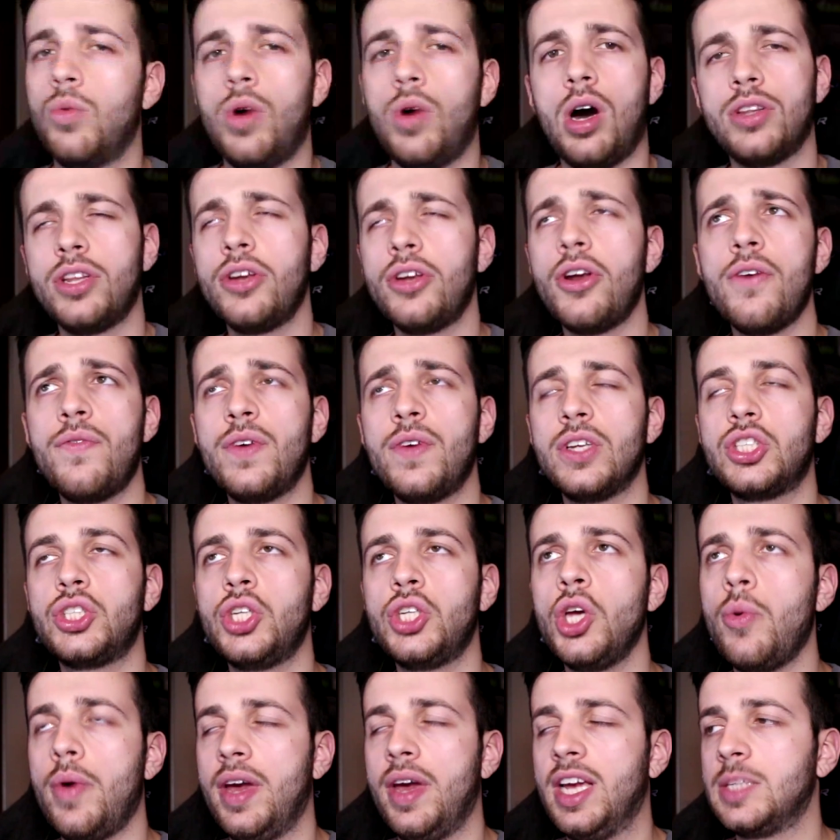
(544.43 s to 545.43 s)
Well, I don't know if it's
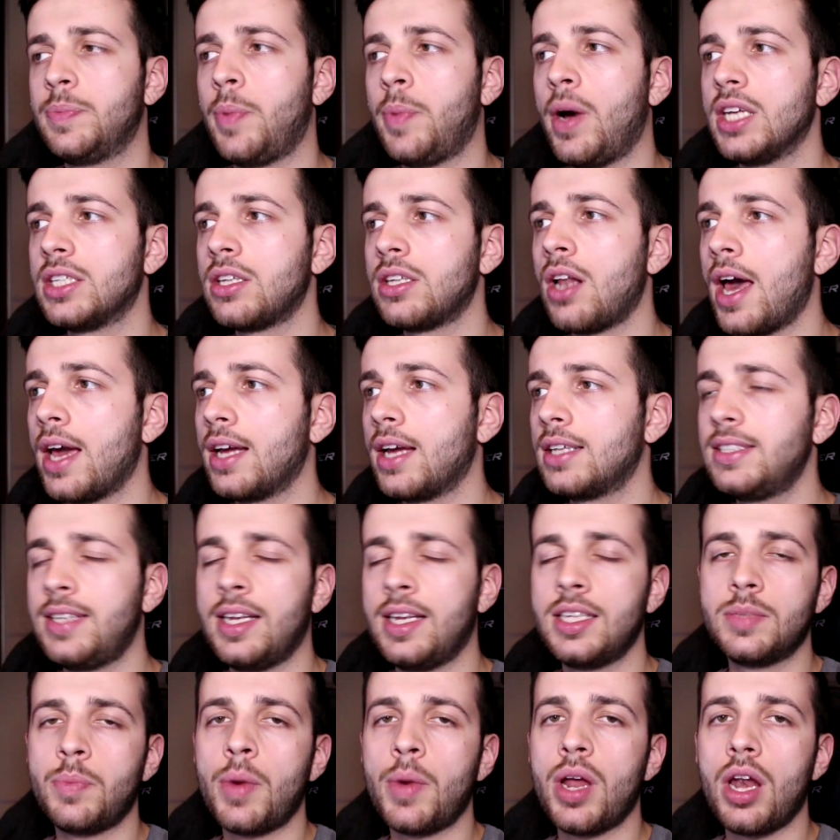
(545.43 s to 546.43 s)
2 weeks, but it's like
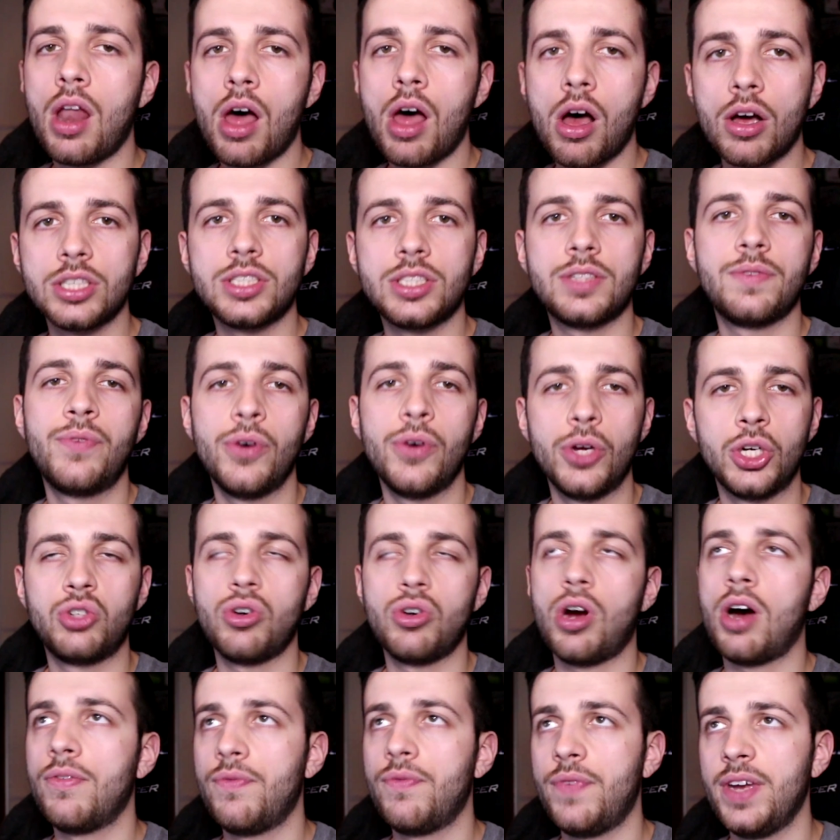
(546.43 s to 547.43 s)
since my last FUT
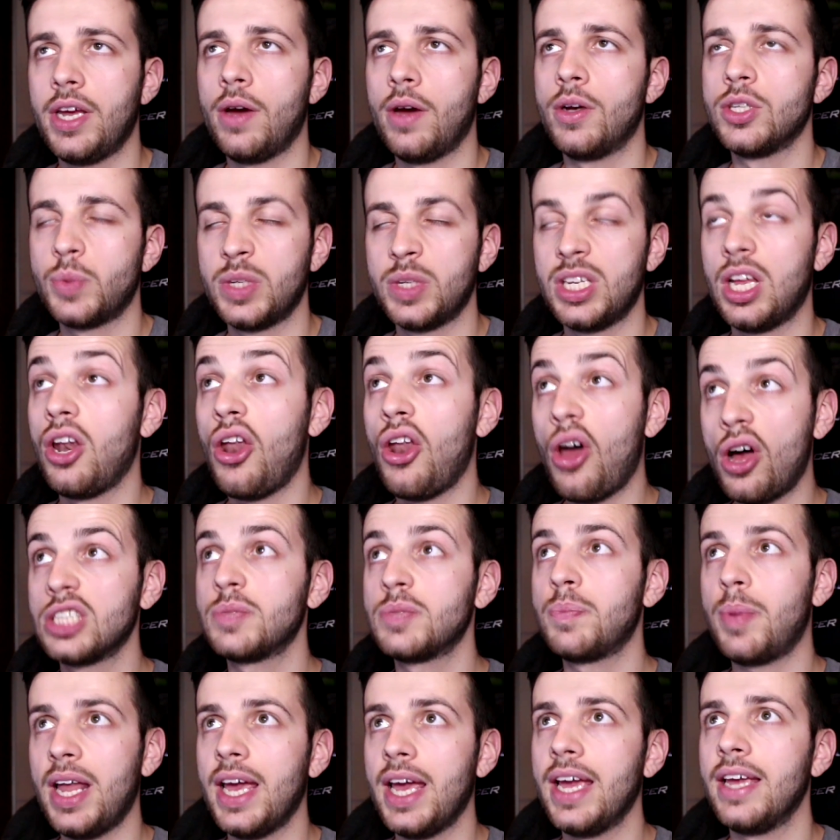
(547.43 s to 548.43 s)
Draft videos when I last
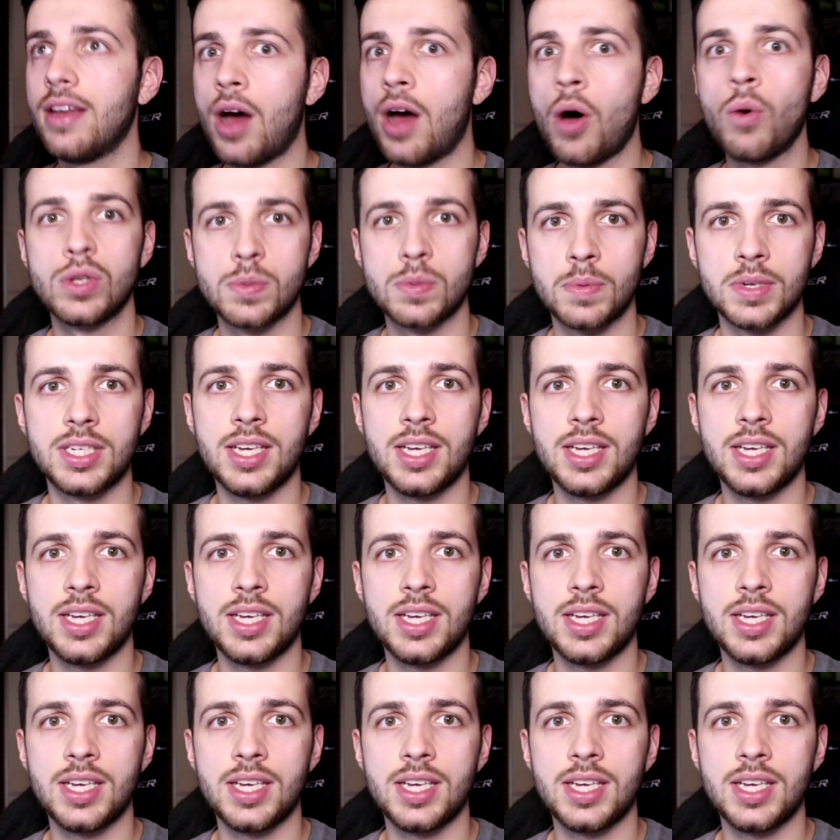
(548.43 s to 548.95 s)
played Ultimate